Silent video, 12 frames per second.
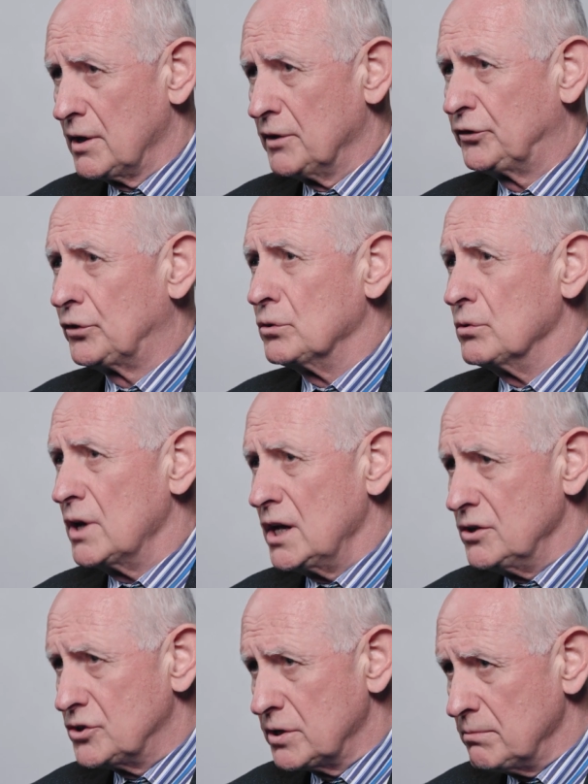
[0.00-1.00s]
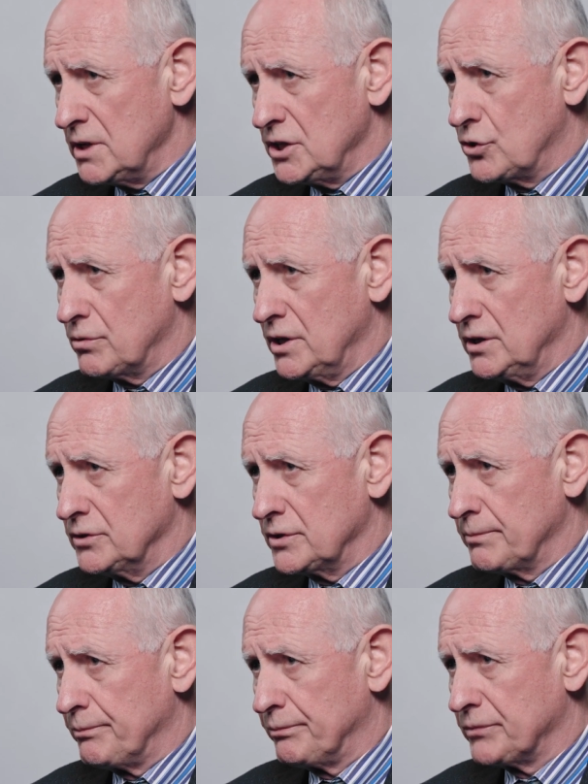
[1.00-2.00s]
through
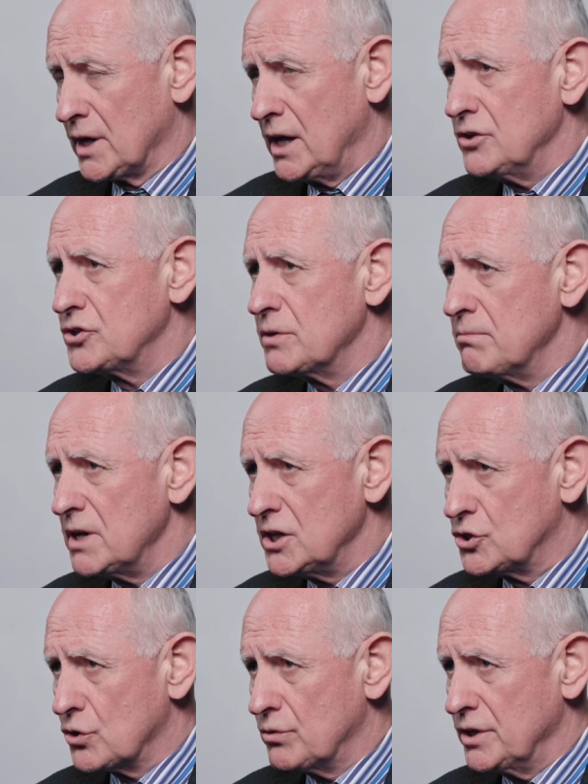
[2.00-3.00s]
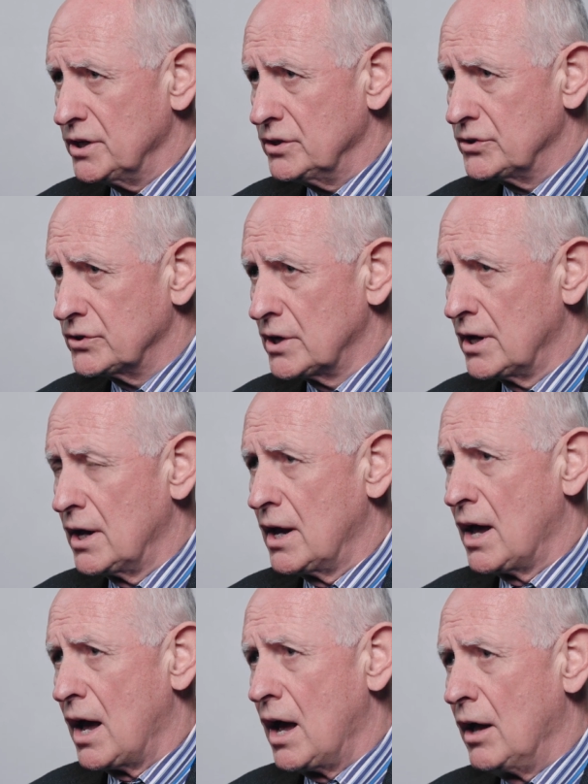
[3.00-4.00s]
intermediaries. Intermediaries
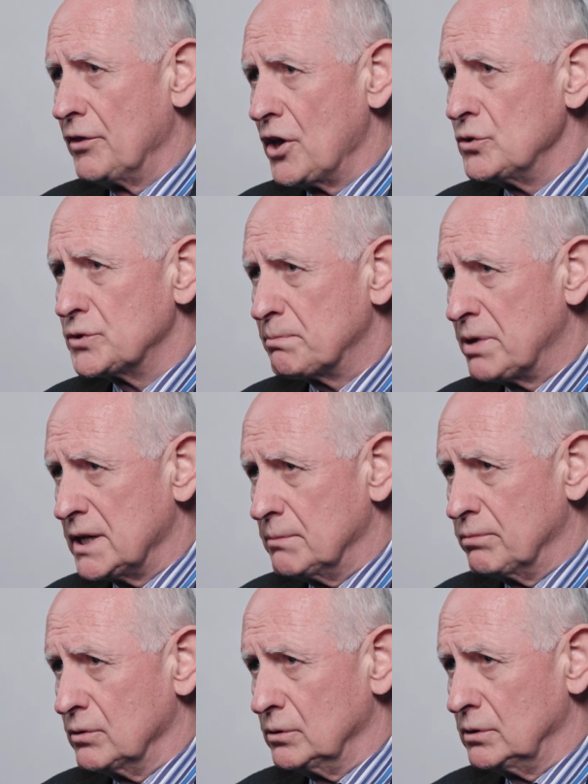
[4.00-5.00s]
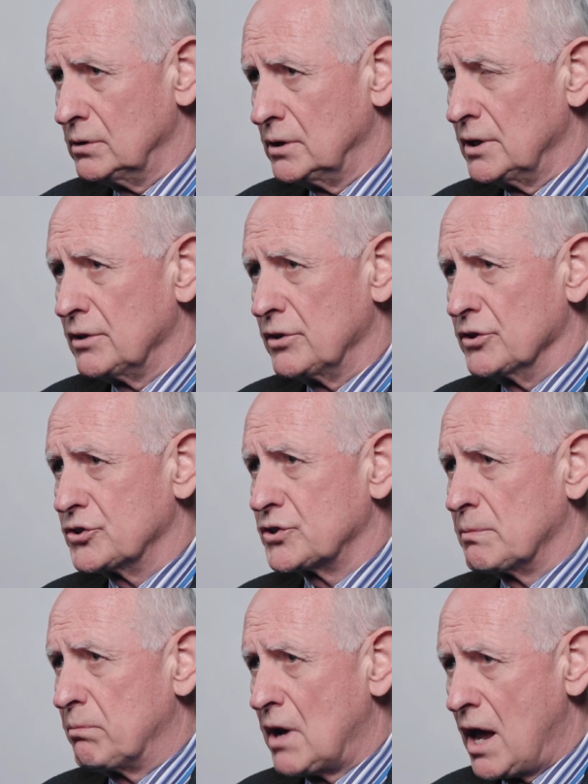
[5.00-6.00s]
are those people that
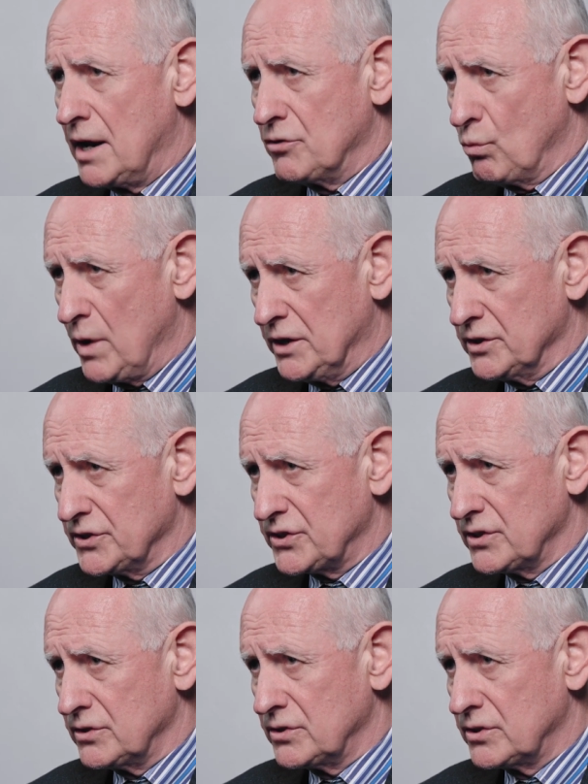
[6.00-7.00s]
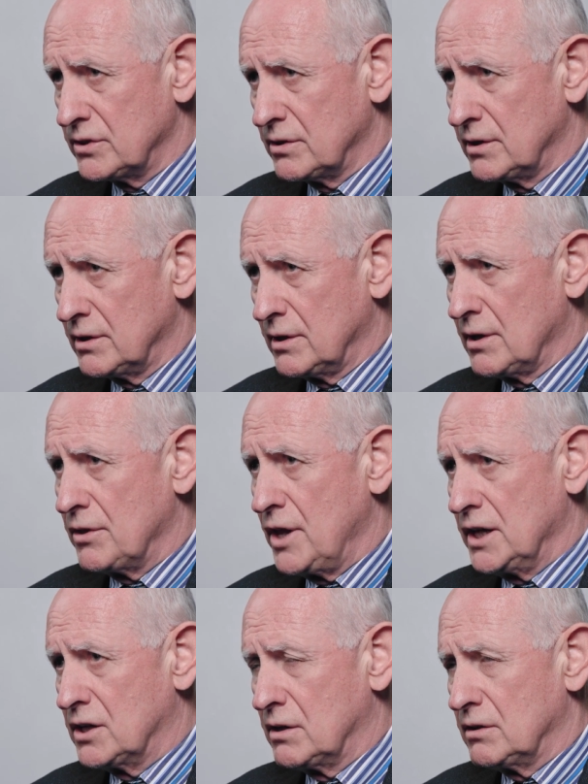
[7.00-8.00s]
supply the witnesses,
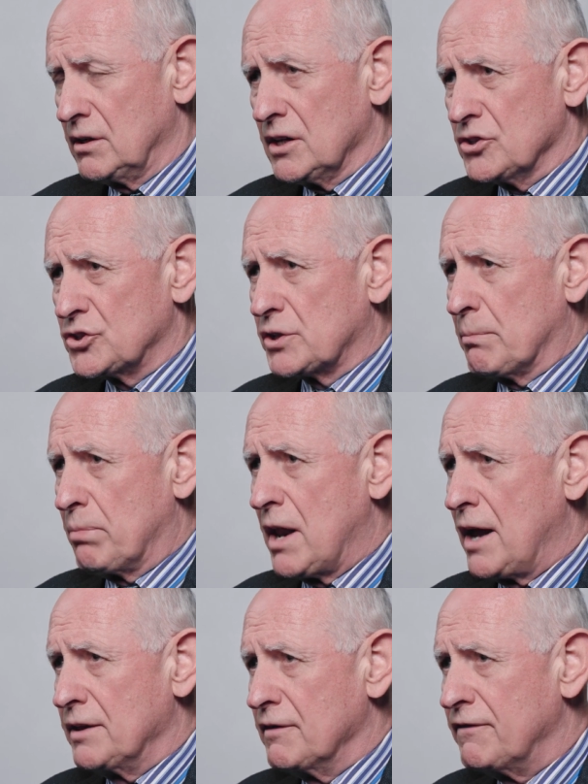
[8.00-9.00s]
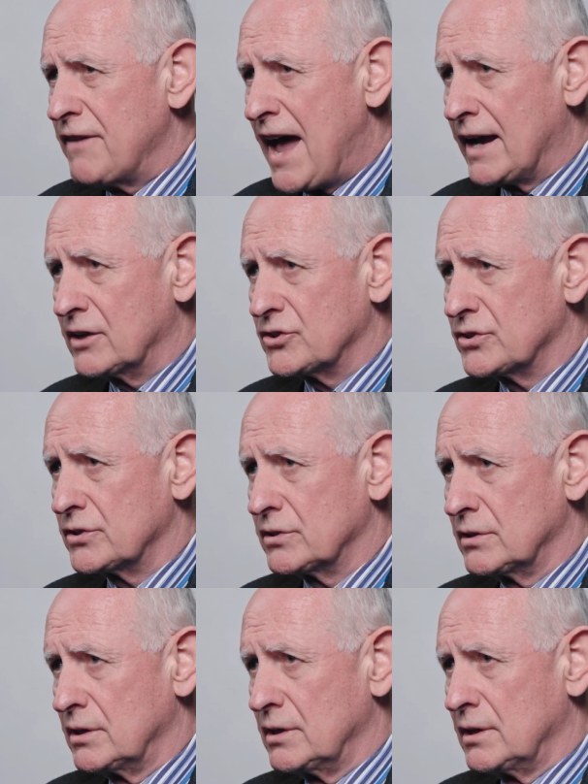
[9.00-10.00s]
they supply the
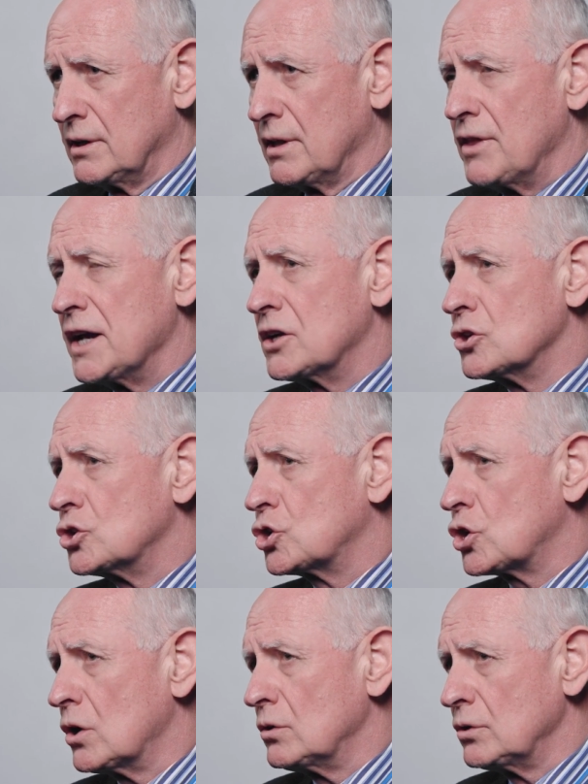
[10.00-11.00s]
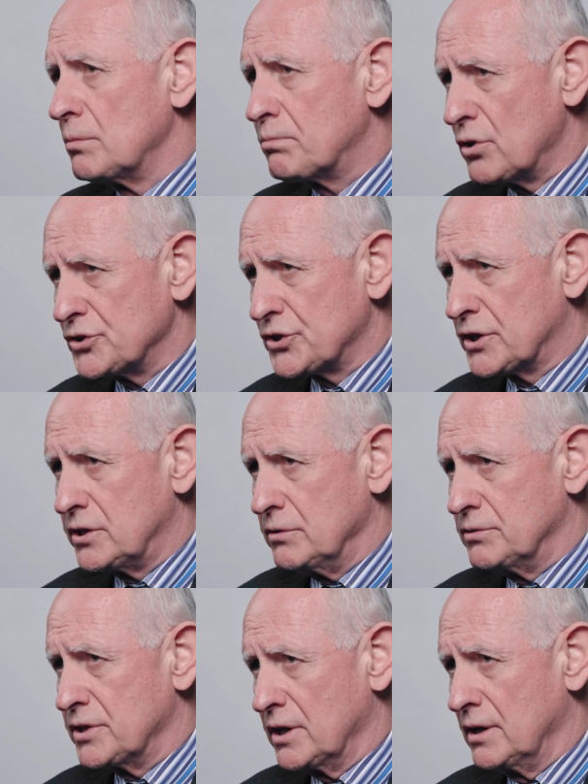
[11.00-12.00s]
facts, they control the
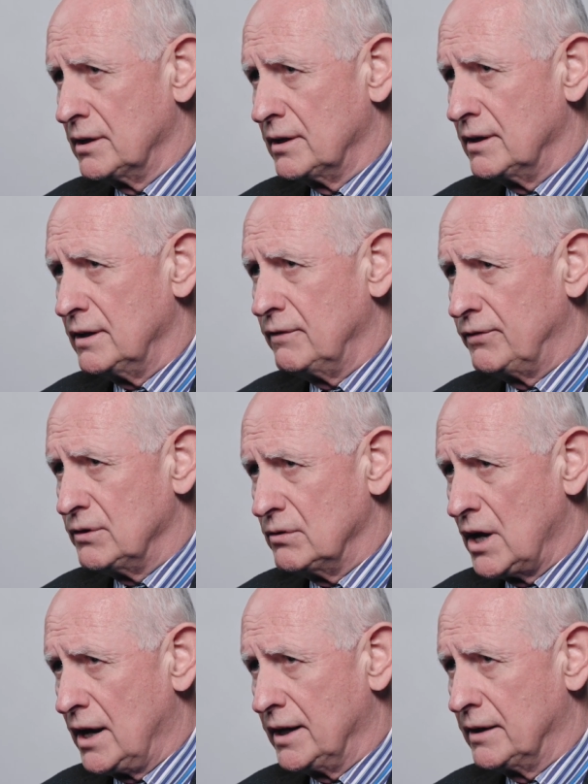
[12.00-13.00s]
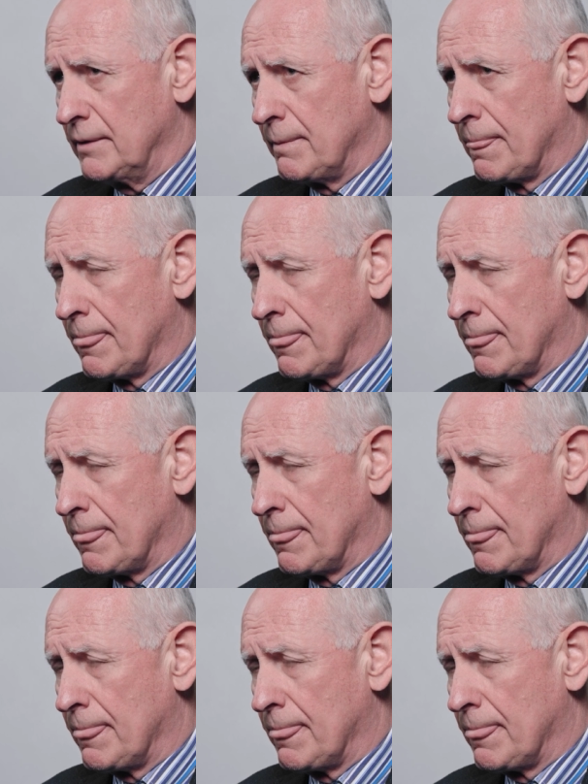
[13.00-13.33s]
prosecutor, if you like.